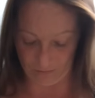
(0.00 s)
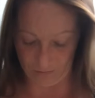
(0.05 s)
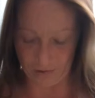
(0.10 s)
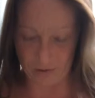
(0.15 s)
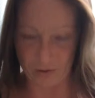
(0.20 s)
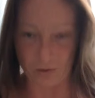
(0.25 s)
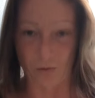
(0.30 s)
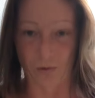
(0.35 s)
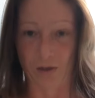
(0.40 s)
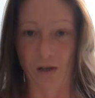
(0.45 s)
What
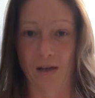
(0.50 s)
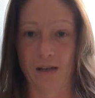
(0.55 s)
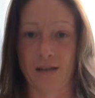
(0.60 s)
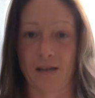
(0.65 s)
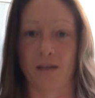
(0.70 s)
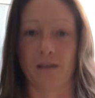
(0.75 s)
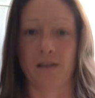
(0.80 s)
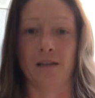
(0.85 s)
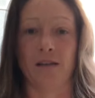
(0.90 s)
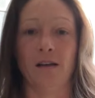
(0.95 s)
is going on
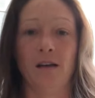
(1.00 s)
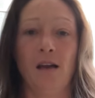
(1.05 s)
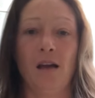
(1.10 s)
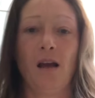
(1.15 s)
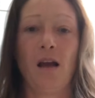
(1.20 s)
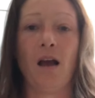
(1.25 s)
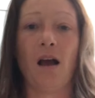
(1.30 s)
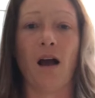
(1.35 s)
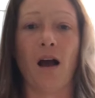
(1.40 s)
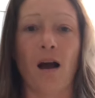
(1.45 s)
down here?
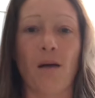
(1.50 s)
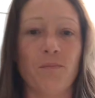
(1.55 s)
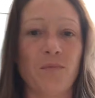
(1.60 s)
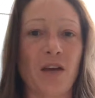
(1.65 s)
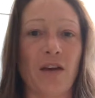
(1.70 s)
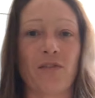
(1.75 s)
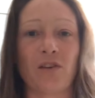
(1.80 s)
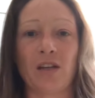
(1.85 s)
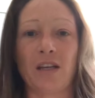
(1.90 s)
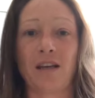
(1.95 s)
I'm
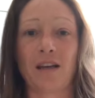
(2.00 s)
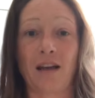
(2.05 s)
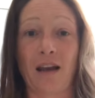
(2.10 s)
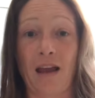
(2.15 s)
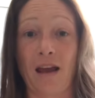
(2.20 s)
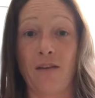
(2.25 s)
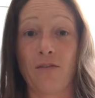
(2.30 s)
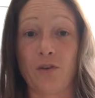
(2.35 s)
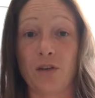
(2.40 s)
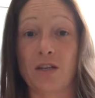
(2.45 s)
definitely going to
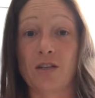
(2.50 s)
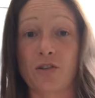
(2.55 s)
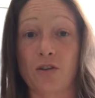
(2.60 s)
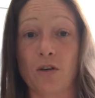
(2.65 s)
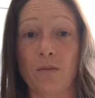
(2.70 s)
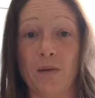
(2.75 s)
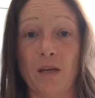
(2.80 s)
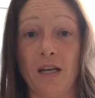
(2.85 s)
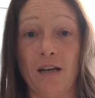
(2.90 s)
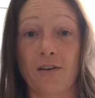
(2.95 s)
have an
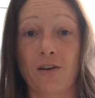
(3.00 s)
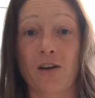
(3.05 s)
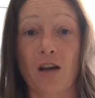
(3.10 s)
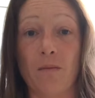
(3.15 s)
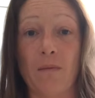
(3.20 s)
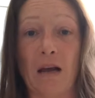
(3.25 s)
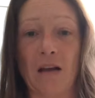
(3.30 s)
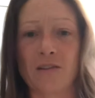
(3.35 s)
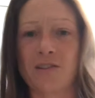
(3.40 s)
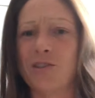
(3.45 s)
exterminator
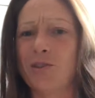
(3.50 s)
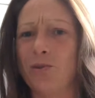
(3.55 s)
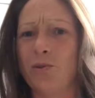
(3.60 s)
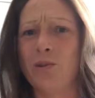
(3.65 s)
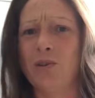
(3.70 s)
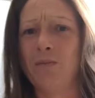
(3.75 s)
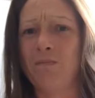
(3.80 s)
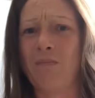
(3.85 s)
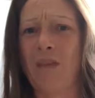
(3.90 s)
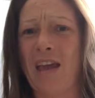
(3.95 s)
come out soon
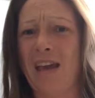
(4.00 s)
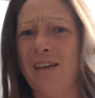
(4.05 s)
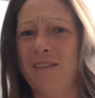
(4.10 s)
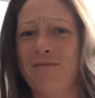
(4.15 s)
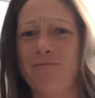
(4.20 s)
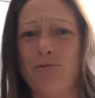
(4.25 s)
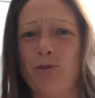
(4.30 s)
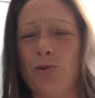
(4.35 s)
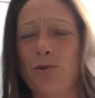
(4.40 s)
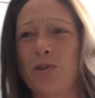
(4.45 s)
and,
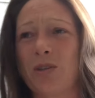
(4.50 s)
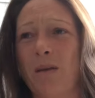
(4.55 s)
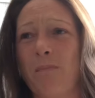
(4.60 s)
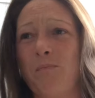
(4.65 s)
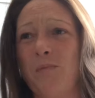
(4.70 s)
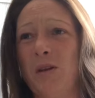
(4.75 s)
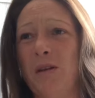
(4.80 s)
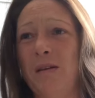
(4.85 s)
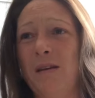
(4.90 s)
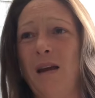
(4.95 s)
and do
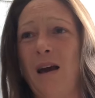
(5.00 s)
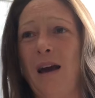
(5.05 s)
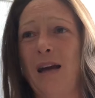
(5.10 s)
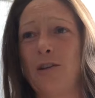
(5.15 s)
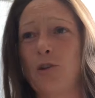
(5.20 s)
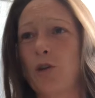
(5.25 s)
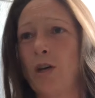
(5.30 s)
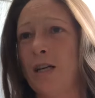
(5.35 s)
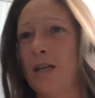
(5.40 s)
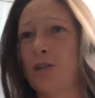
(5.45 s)
something. I
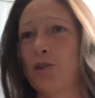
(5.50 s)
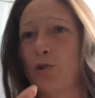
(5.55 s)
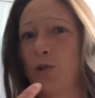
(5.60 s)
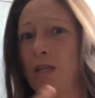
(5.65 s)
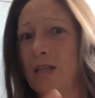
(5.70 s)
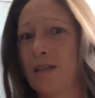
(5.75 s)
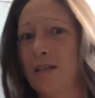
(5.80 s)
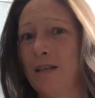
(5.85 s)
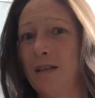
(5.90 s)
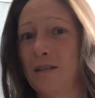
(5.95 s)
try to
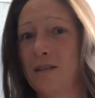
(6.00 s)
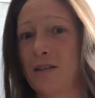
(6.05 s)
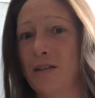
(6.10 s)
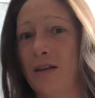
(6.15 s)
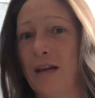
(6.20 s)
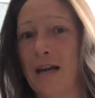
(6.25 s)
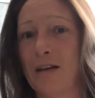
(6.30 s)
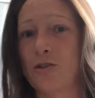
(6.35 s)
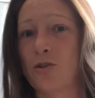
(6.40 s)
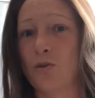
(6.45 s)
treat things the
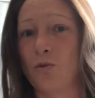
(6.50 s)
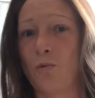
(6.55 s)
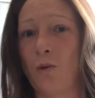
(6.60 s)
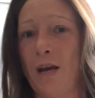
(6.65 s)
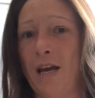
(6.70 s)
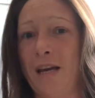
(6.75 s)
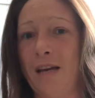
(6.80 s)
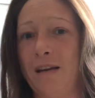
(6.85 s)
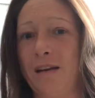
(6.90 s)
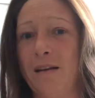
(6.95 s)
natural
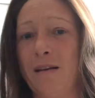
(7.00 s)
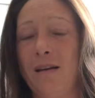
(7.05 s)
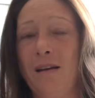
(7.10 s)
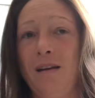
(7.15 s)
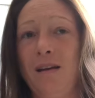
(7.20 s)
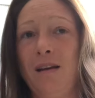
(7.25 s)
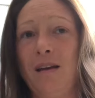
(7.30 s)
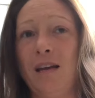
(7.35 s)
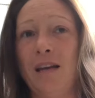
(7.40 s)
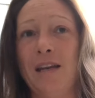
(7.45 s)
way. And,
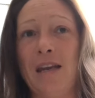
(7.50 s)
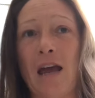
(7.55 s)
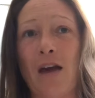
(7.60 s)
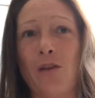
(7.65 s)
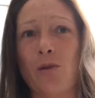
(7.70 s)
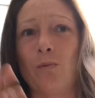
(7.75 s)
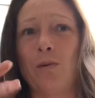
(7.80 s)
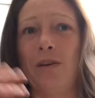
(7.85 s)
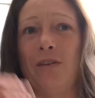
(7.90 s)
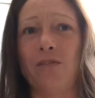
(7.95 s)
and now
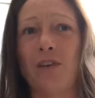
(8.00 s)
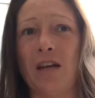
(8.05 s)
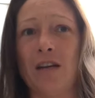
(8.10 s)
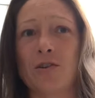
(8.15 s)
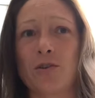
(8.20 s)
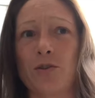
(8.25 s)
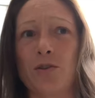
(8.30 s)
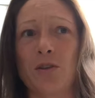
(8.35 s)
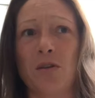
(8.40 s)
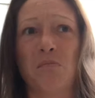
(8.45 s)
that we've
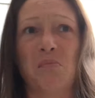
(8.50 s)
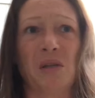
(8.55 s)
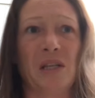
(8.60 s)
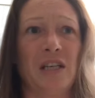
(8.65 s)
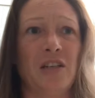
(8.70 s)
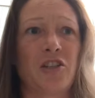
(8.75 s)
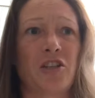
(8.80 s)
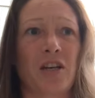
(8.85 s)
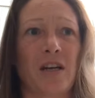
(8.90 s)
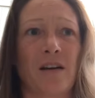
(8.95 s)
entered the
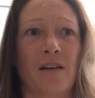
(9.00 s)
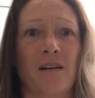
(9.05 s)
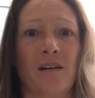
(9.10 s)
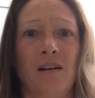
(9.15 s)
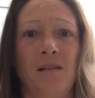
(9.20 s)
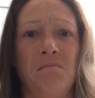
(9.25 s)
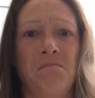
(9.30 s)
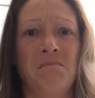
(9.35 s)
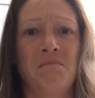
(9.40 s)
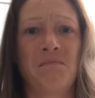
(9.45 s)
bleach
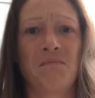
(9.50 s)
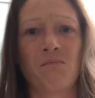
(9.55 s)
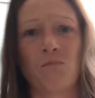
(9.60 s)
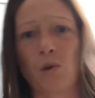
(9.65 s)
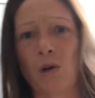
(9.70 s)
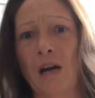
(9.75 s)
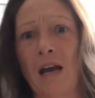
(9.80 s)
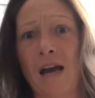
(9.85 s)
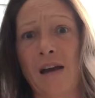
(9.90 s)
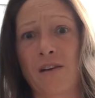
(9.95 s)
era,
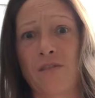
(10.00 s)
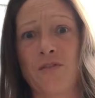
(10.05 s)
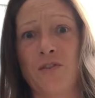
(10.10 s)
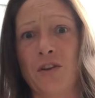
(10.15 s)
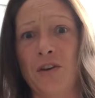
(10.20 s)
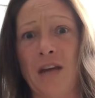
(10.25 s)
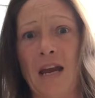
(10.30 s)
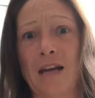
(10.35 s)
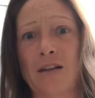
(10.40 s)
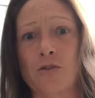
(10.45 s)
we're out of
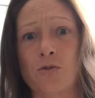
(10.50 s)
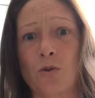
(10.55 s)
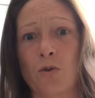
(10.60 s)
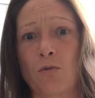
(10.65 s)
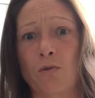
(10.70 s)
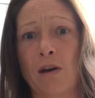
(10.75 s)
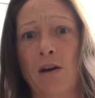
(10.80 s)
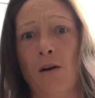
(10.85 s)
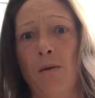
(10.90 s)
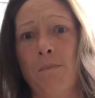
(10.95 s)
the natural
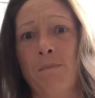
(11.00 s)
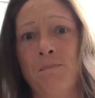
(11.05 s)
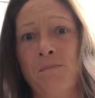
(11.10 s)
realm.